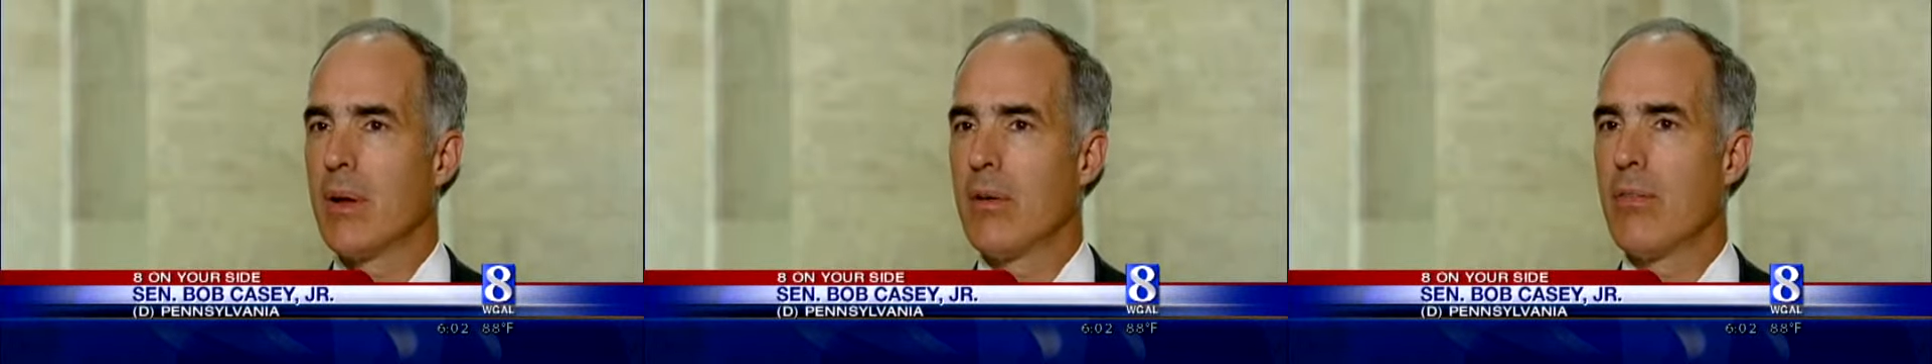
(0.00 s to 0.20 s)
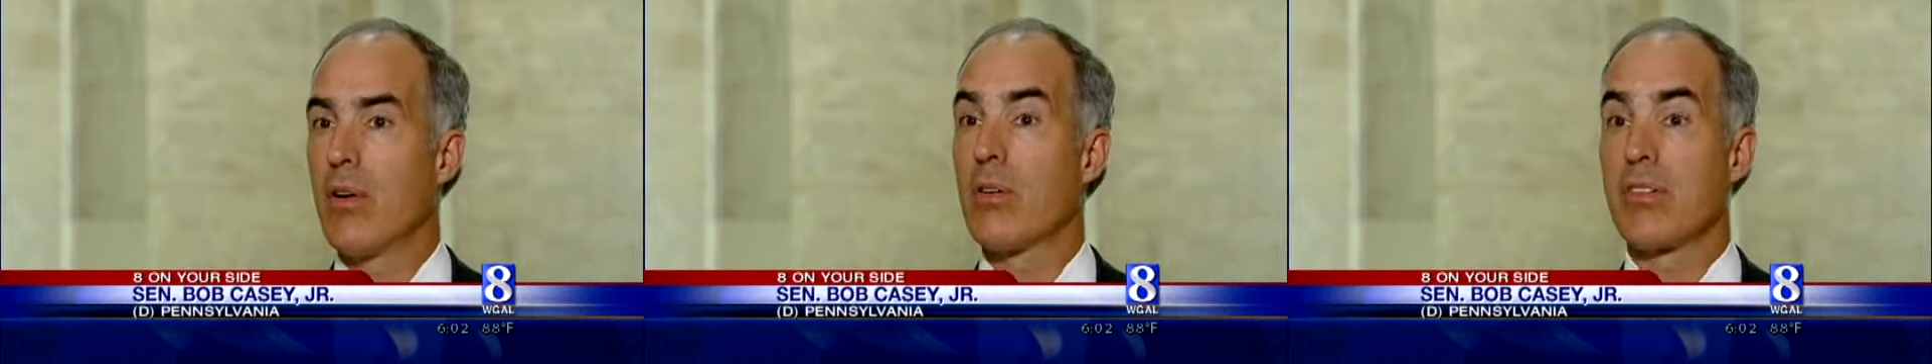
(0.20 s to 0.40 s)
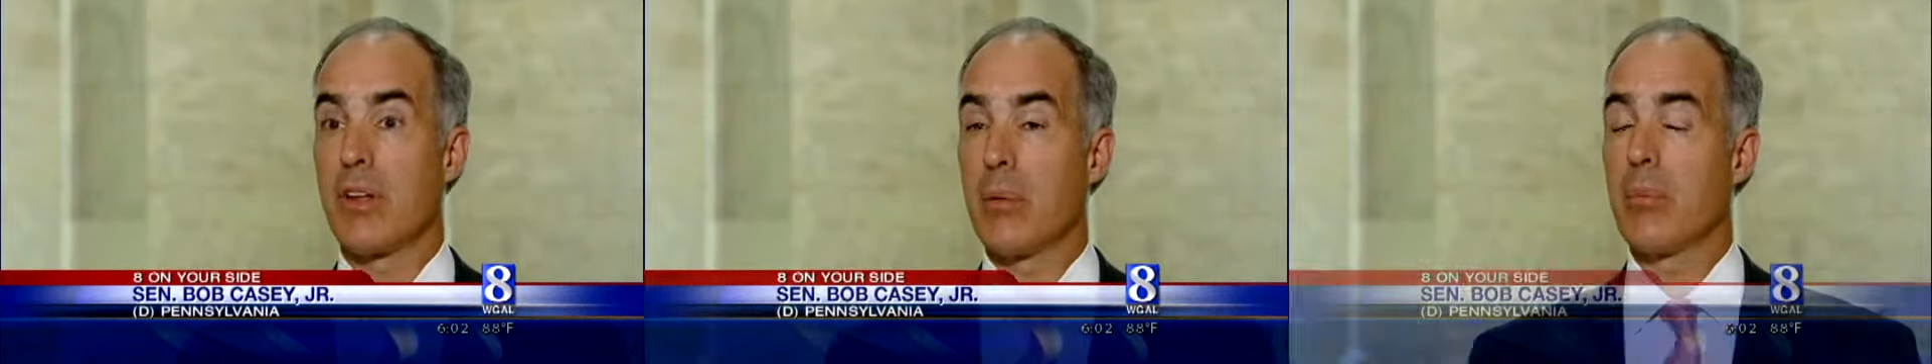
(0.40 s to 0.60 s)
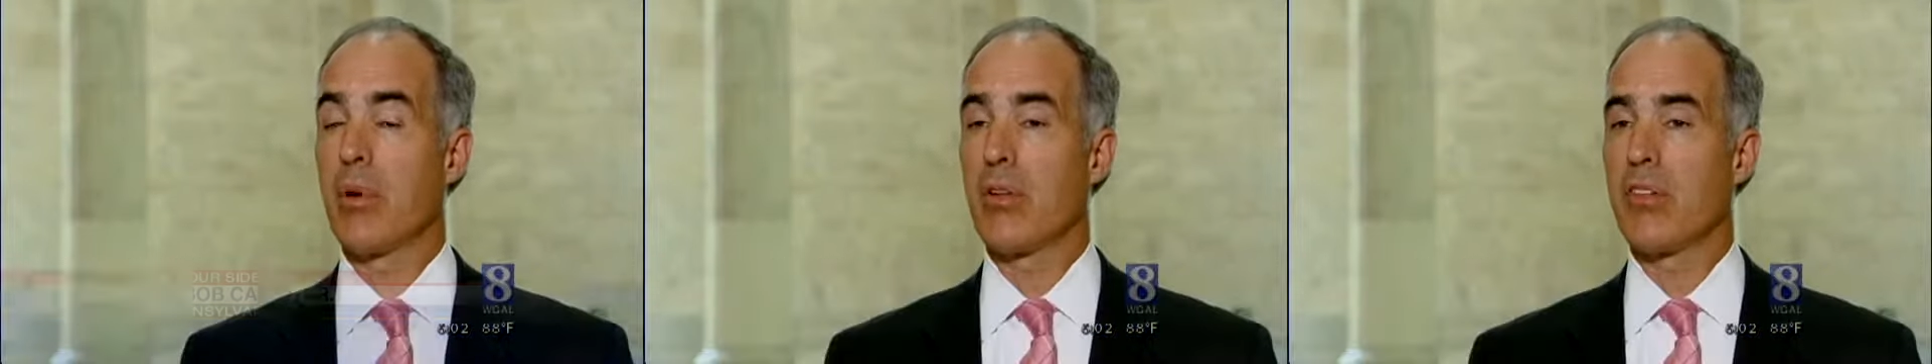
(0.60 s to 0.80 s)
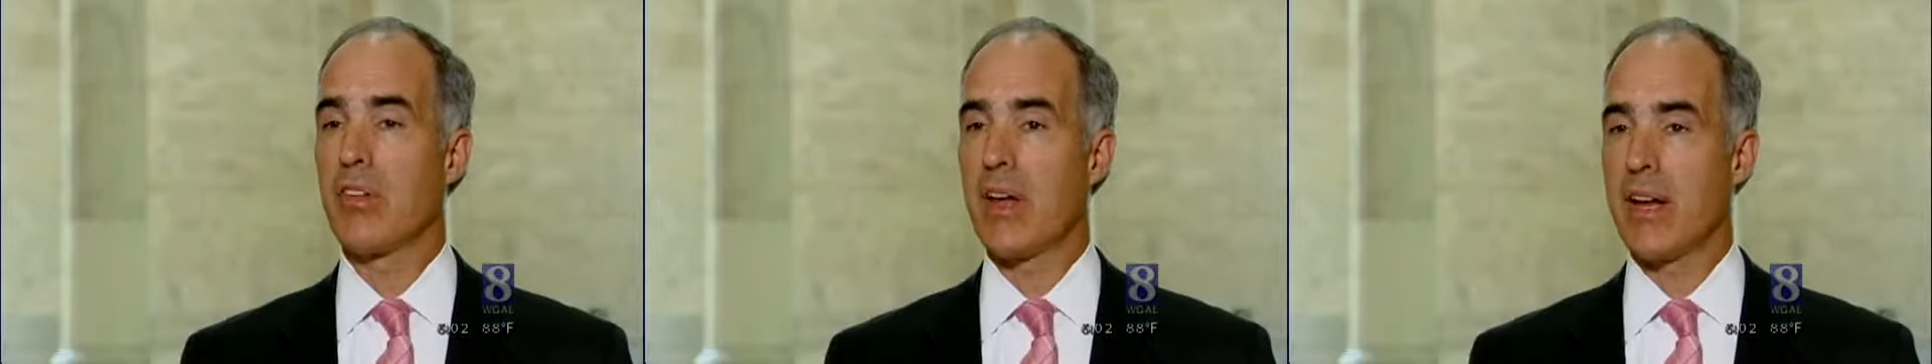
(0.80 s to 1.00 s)
folks on
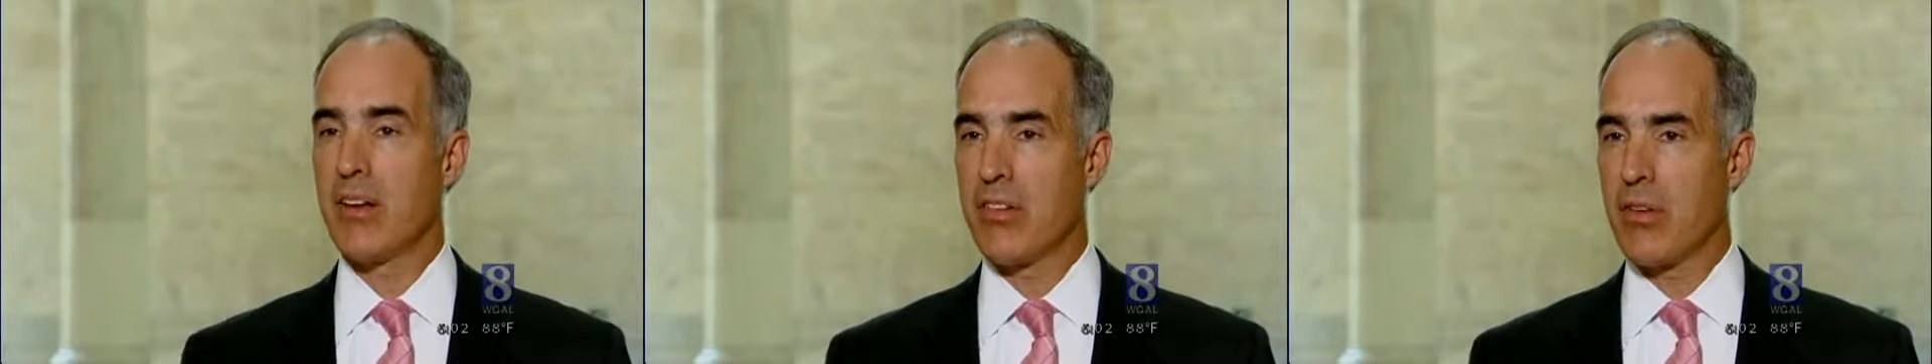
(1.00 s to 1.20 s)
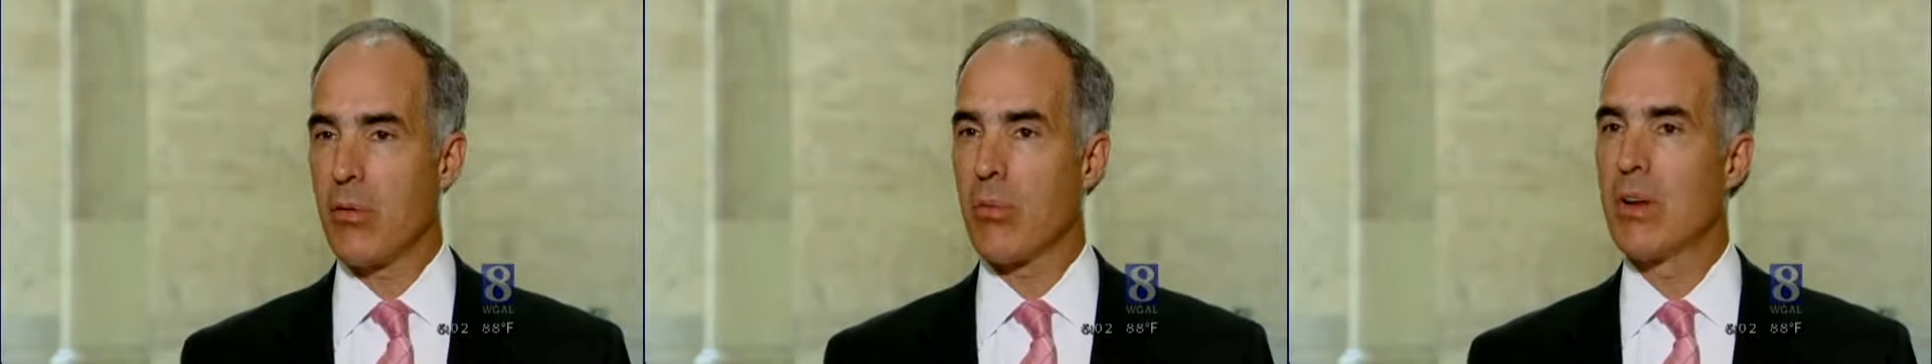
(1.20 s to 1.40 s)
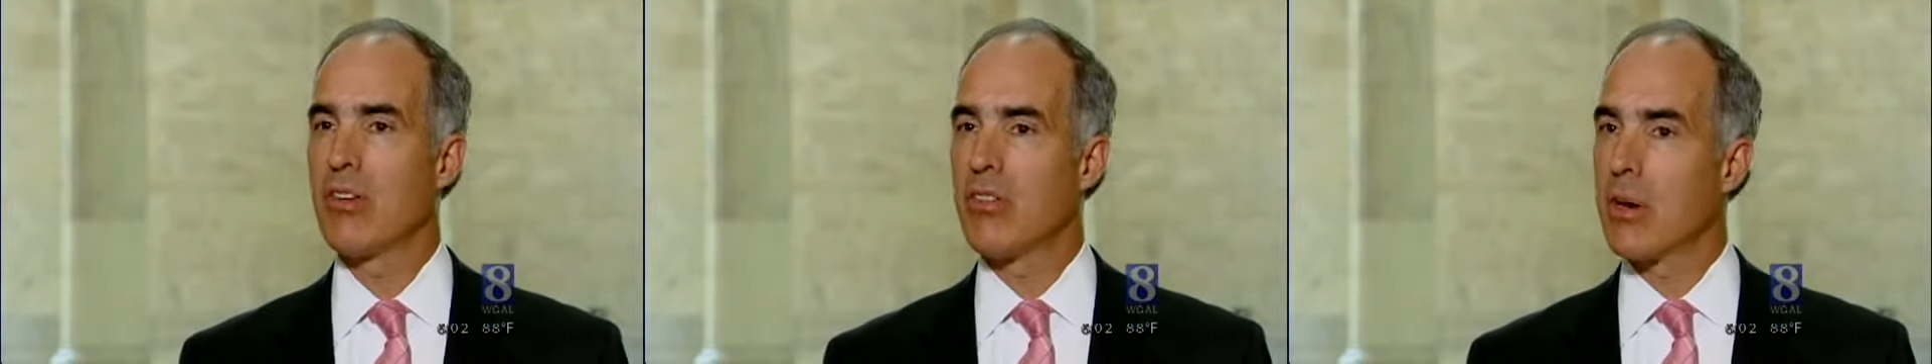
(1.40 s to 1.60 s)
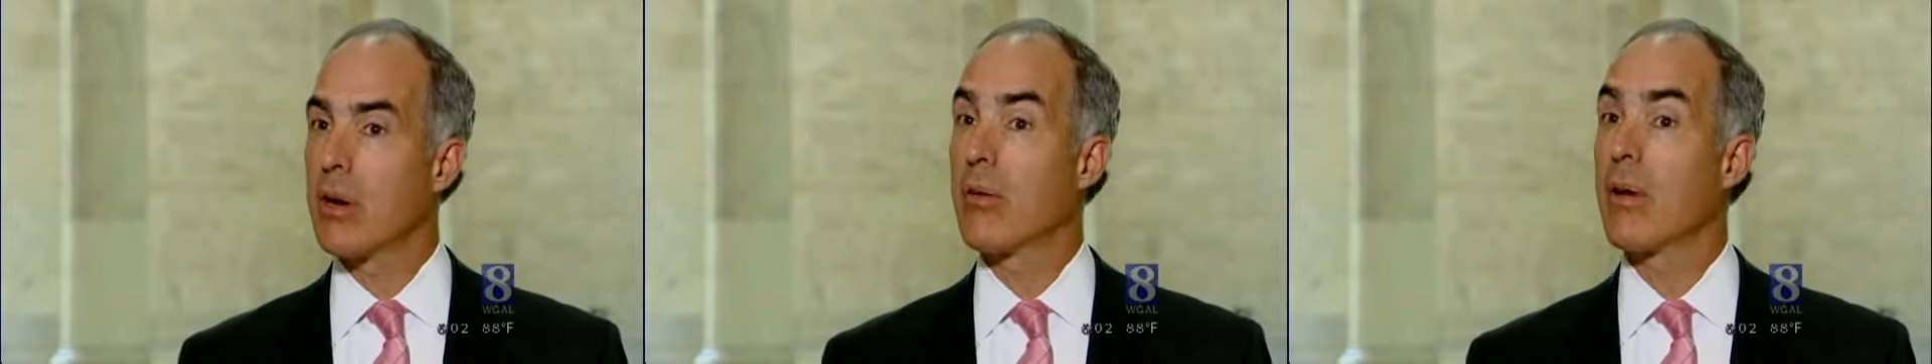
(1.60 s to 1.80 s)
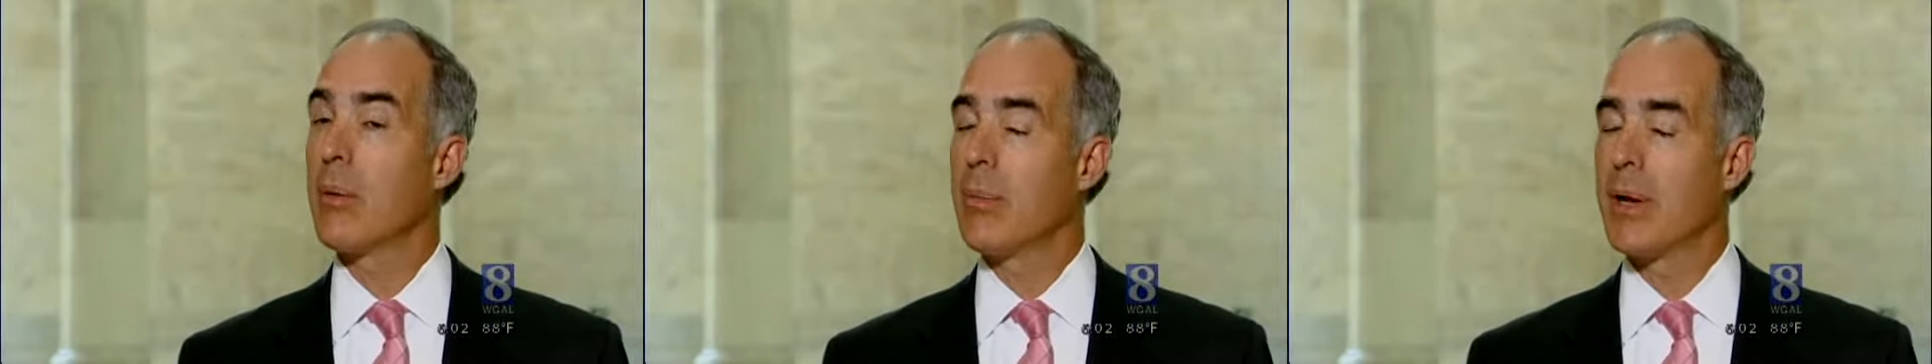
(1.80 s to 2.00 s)
both sides to reach an
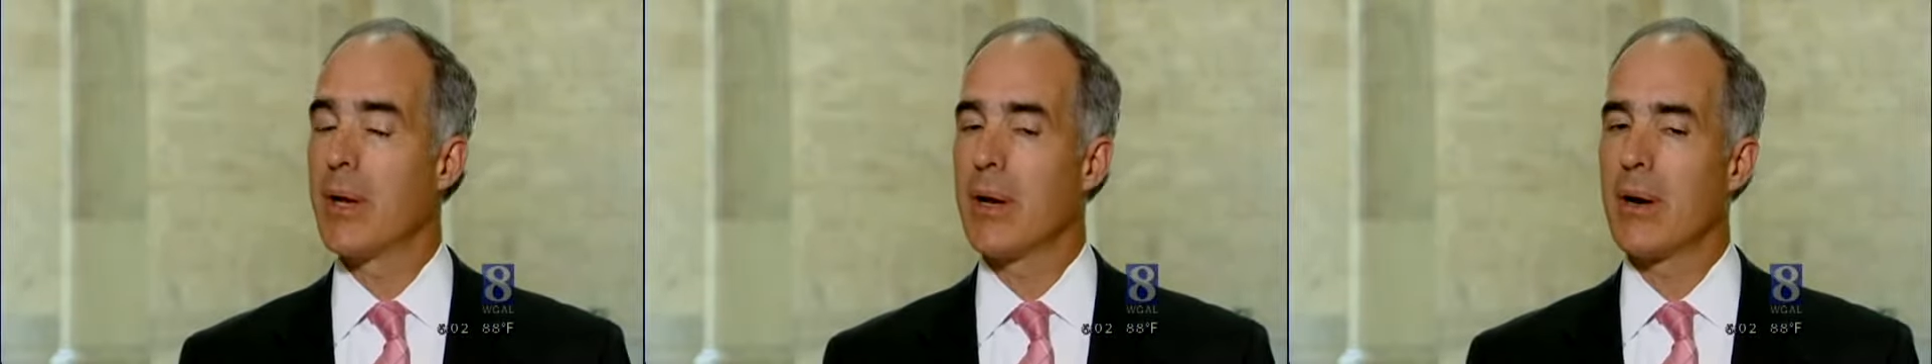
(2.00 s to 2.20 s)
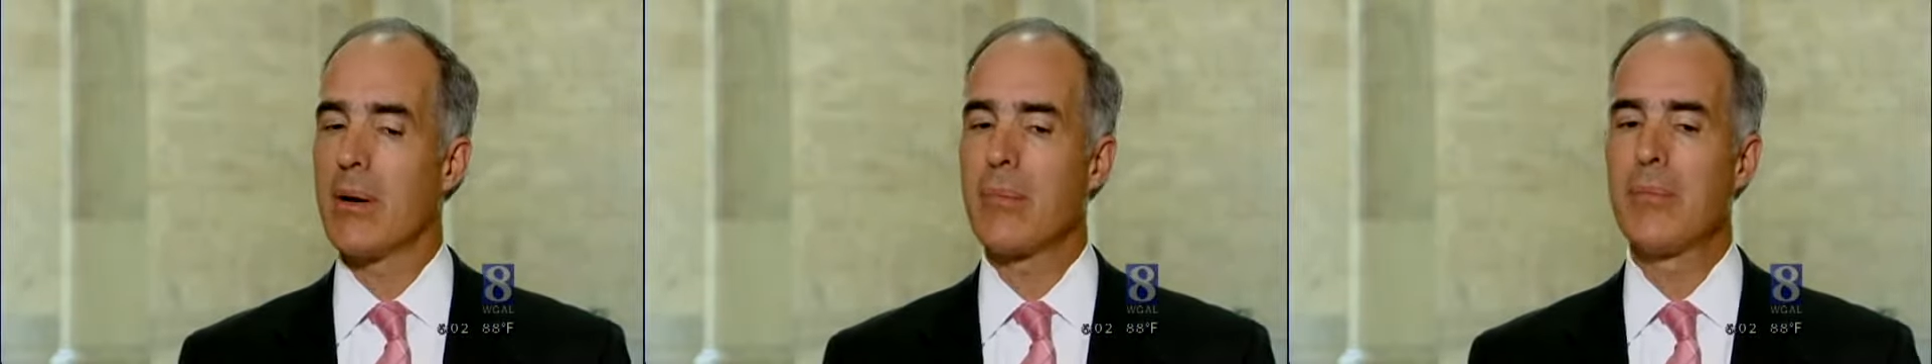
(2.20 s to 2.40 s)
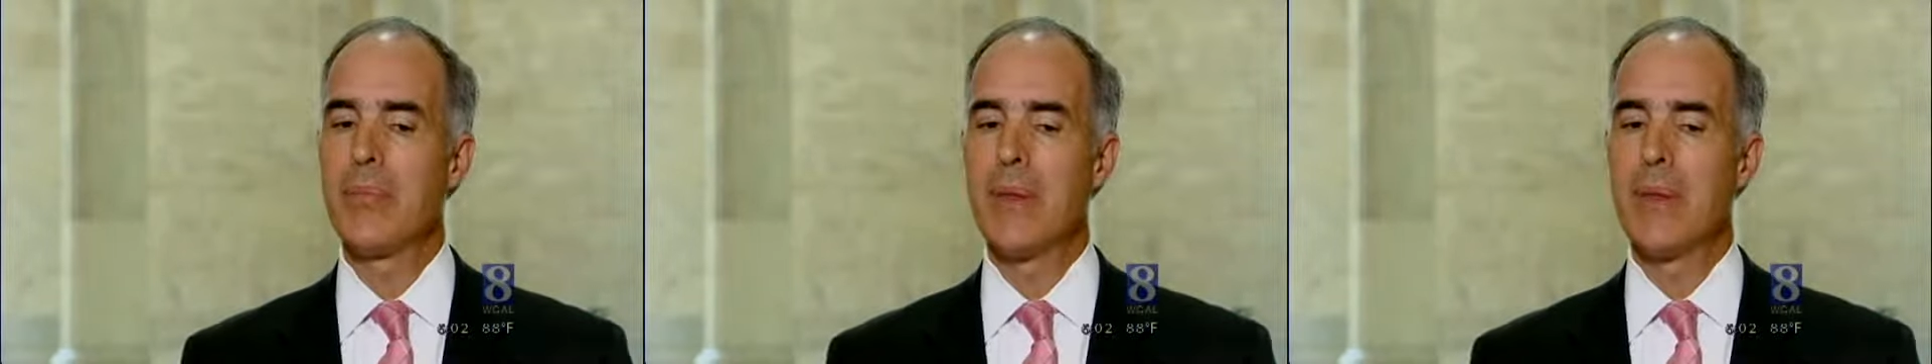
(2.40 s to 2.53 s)
agreement here.